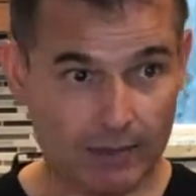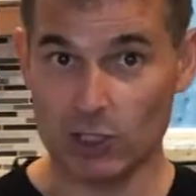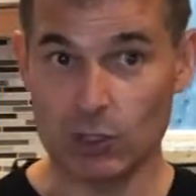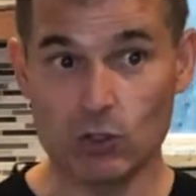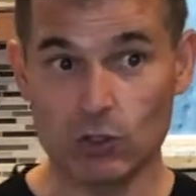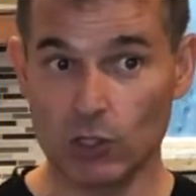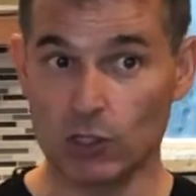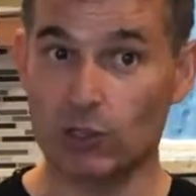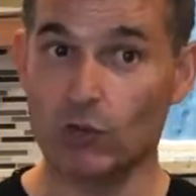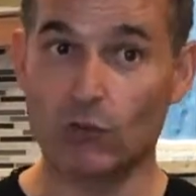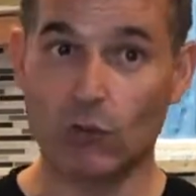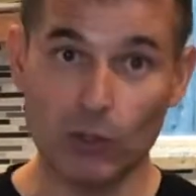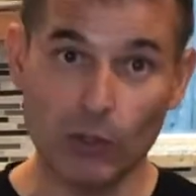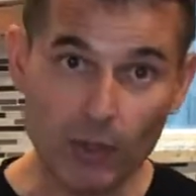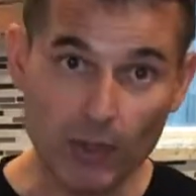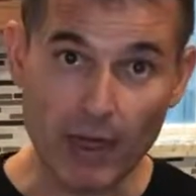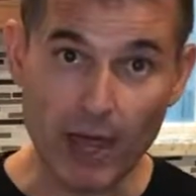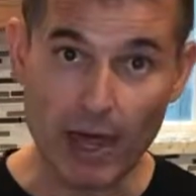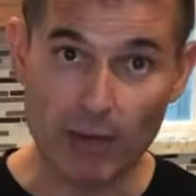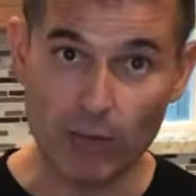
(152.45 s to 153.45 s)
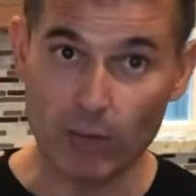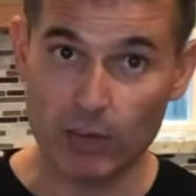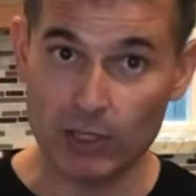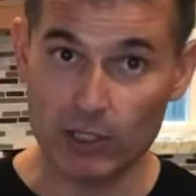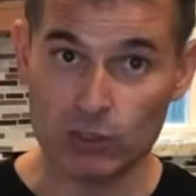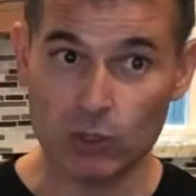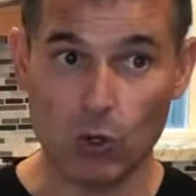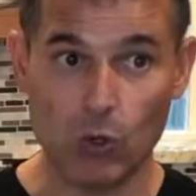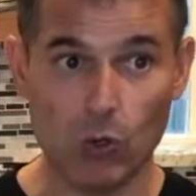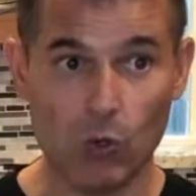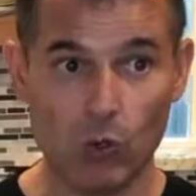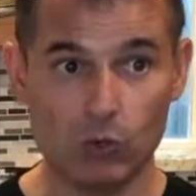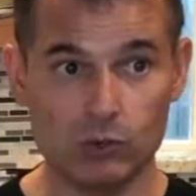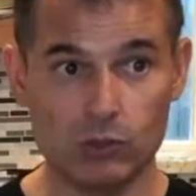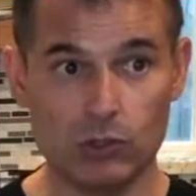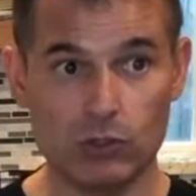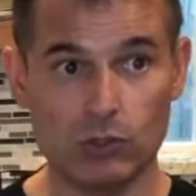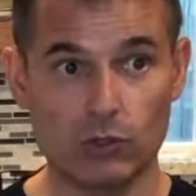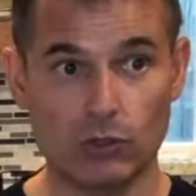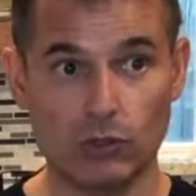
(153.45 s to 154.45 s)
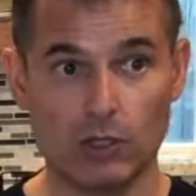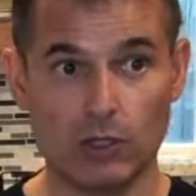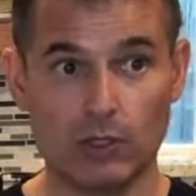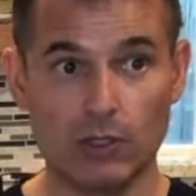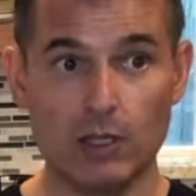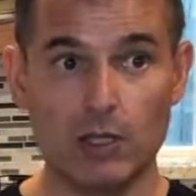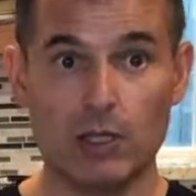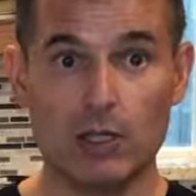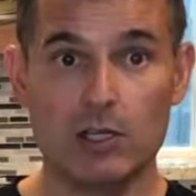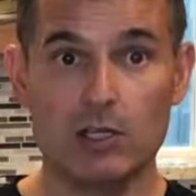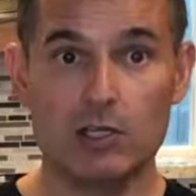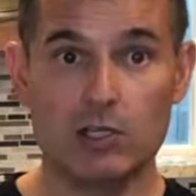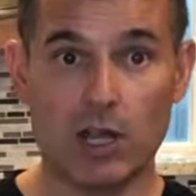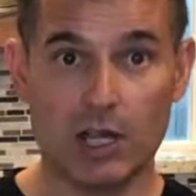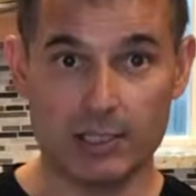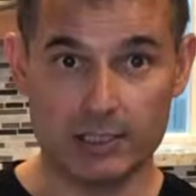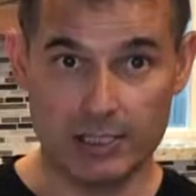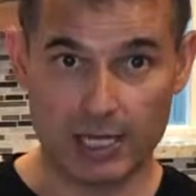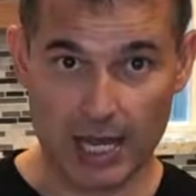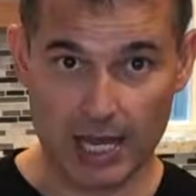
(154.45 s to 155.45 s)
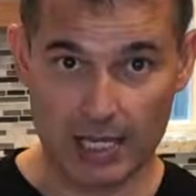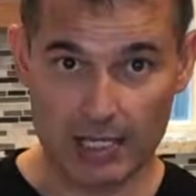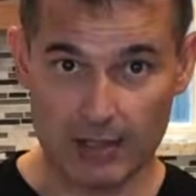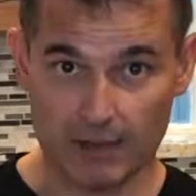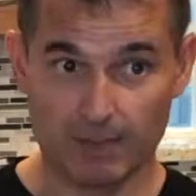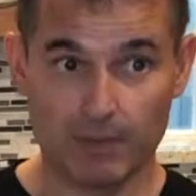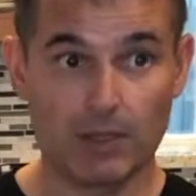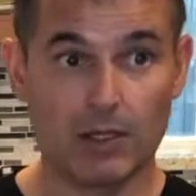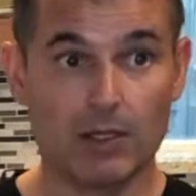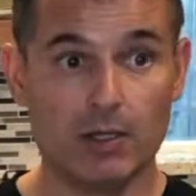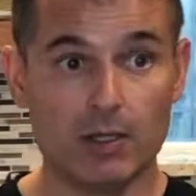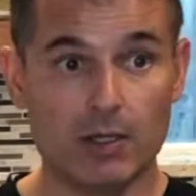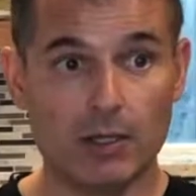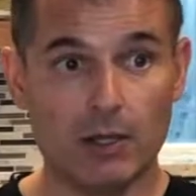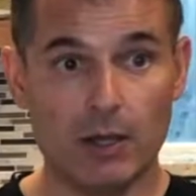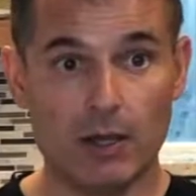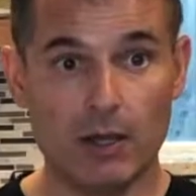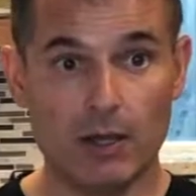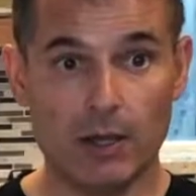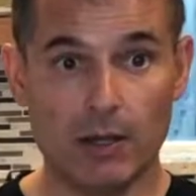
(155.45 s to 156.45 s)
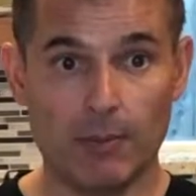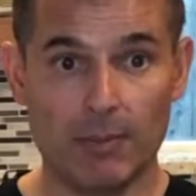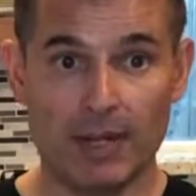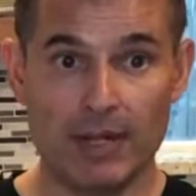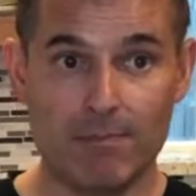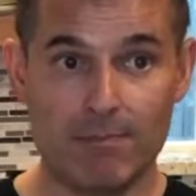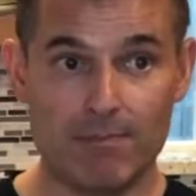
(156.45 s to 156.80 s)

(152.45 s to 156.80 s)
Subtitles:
You could grill that when it's cold. You could saute it and